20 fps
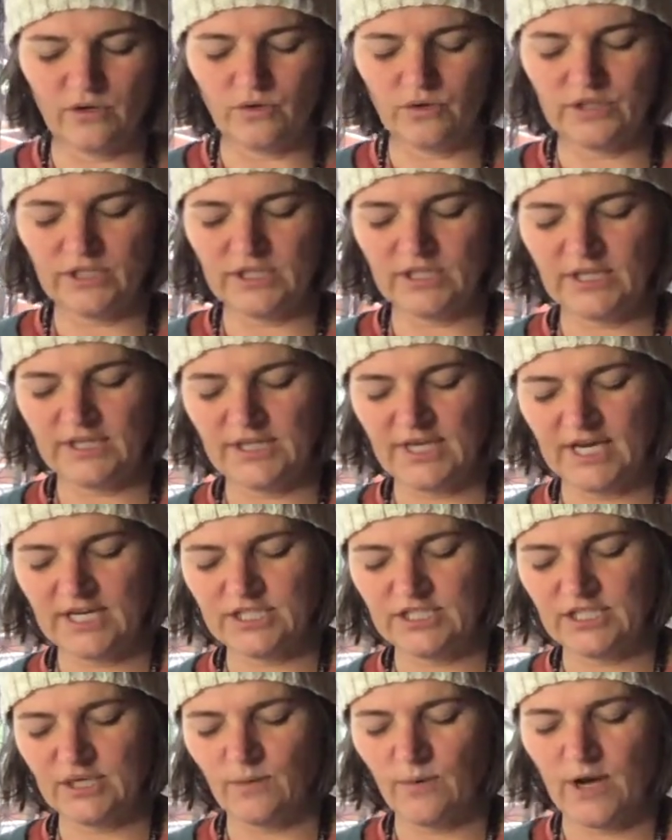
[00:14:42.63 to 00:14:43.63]

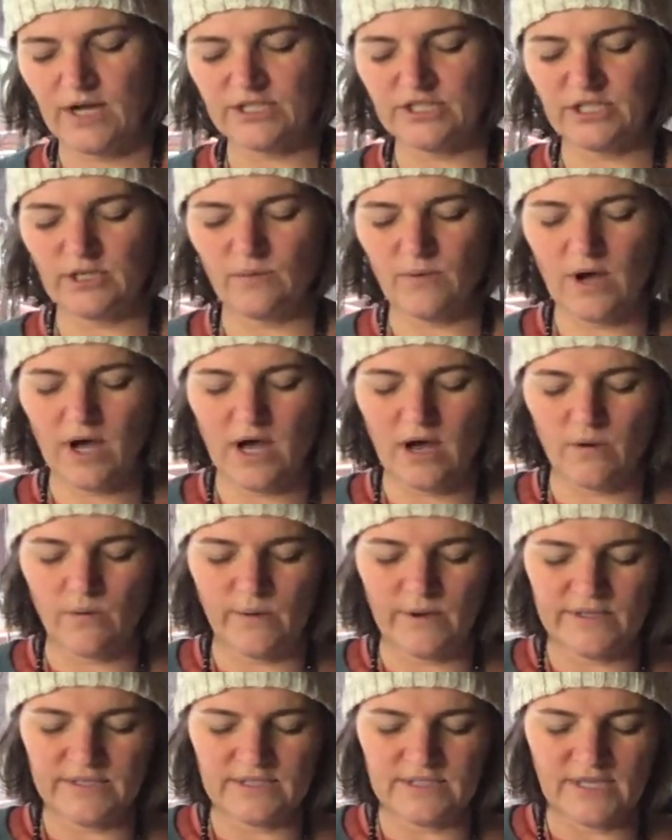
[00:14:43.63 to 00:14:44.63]

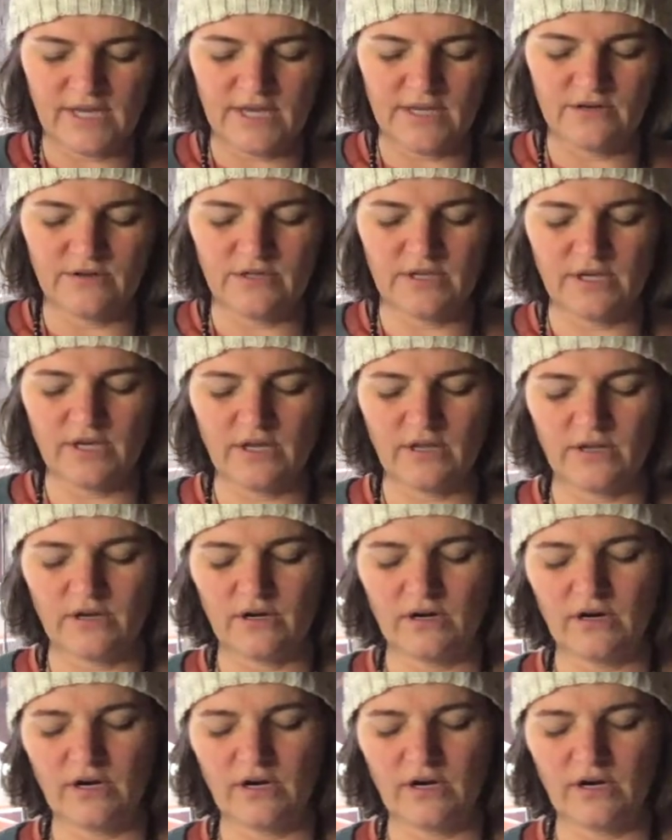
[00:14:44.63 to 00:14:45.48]
One side or the other,